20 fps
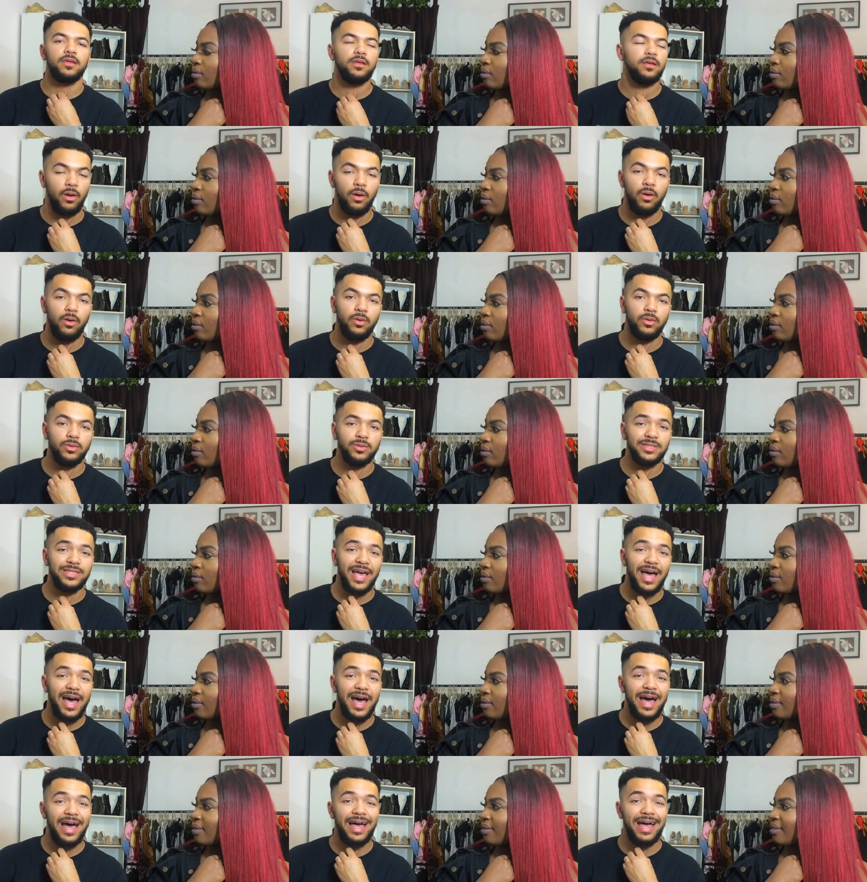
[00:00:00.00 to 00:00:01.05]
Speaker 1: Those
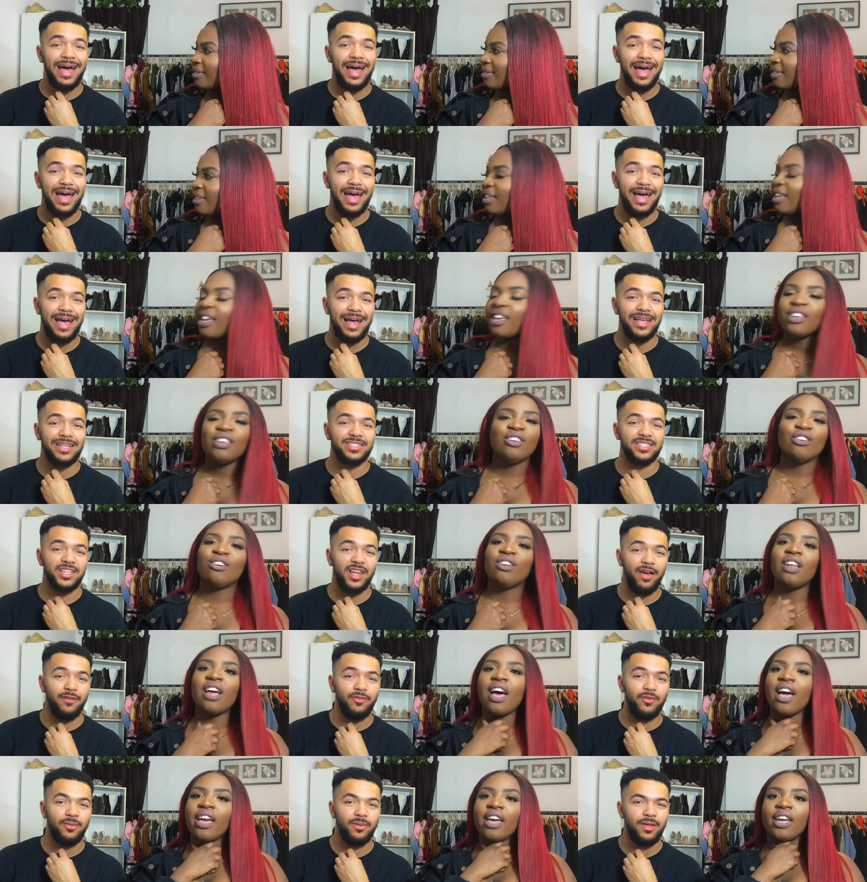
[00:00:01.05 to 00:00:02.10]
eyes. You're
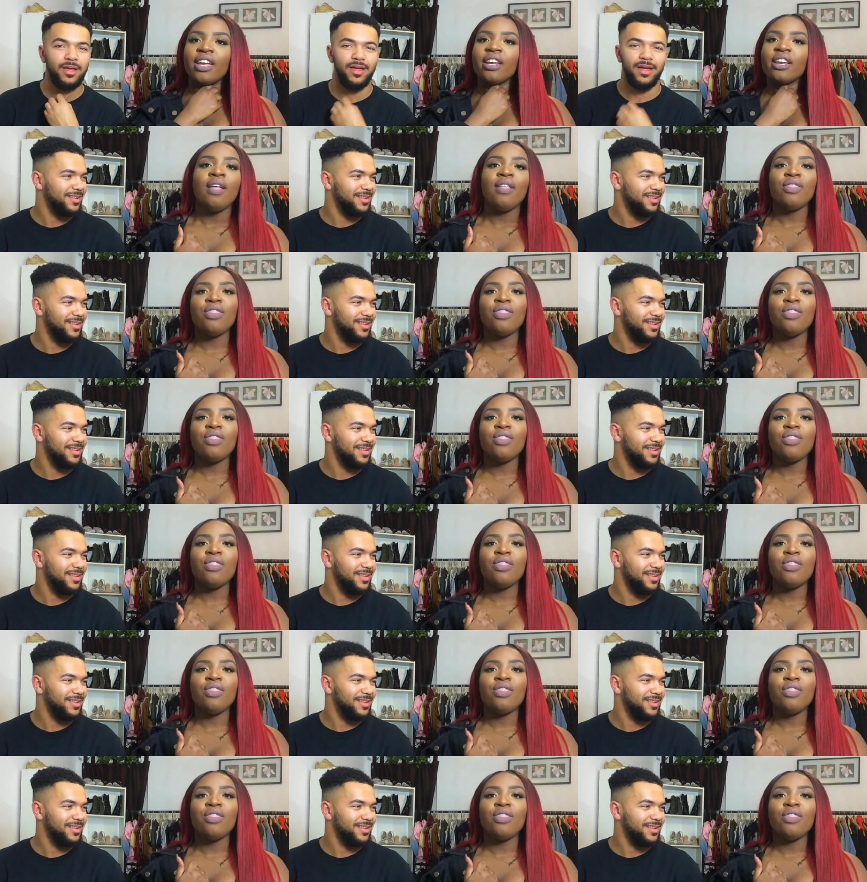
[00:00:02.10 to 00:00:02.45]
lying. It.